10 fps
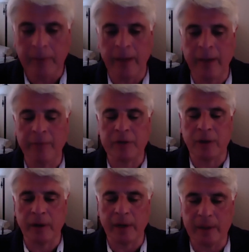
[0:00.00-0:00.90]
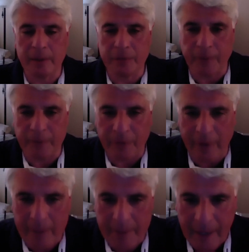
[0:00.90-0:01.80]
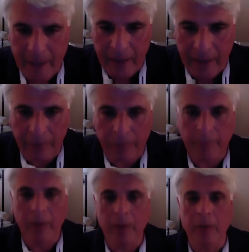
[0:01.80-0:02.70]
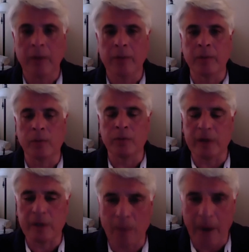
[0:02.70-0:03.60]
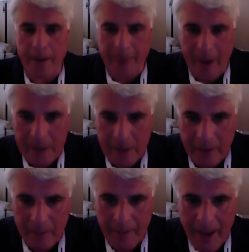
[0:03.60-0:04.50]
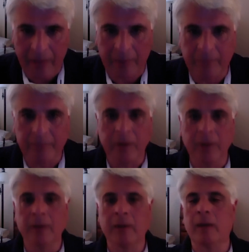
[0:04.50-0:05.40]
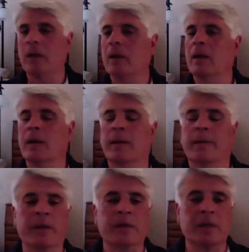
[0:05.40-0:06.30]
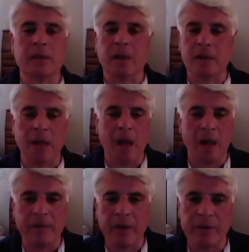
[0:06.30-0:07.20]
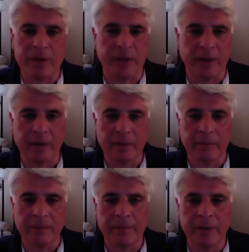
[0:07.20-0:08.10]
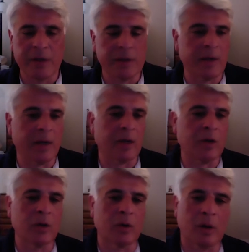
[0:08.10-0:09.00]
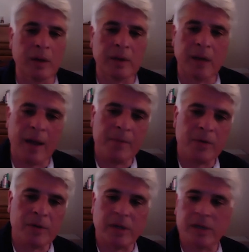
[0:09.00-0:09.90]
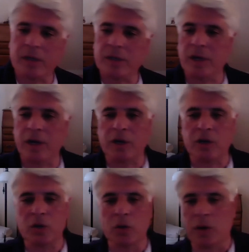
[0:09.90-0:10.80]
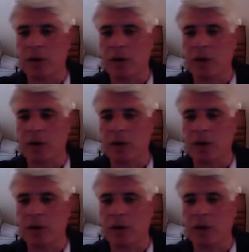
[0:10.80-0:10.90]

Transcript: have started from the very beginning. The reason why it passed on the ballot. This is going to solve everything. This is going to cure Alzheimer's. This is going to cure